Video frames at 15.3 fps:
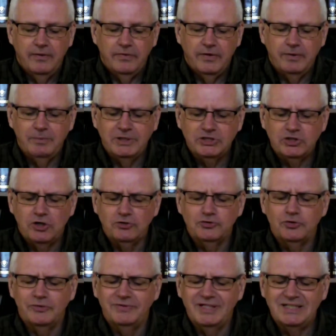there must
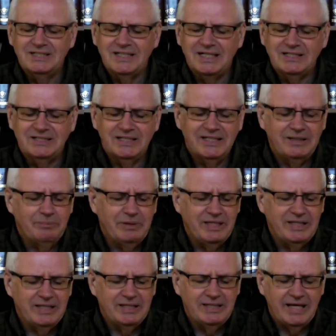also of necessity be
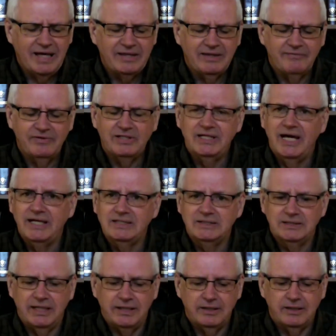the death of a
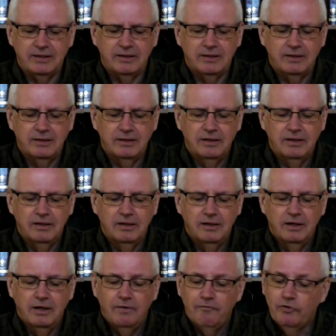testator.
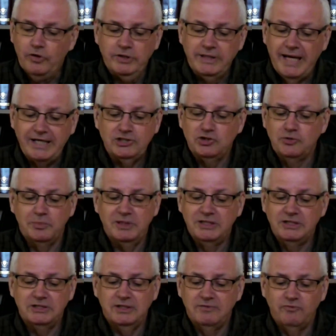For a testament
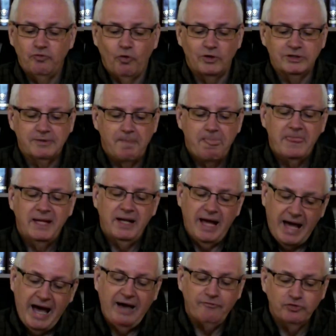is enforced
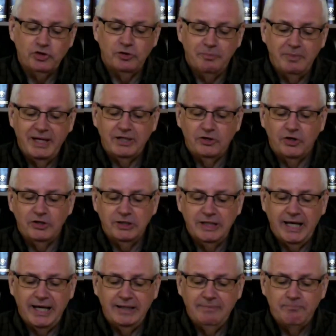after men are
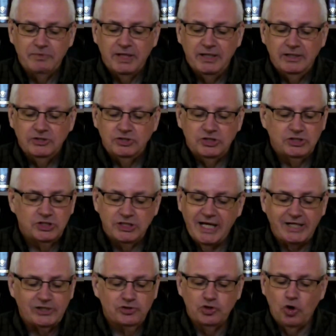dead, since it
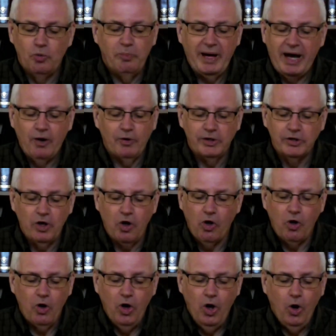has no power at
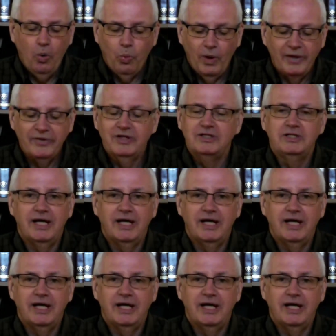all while the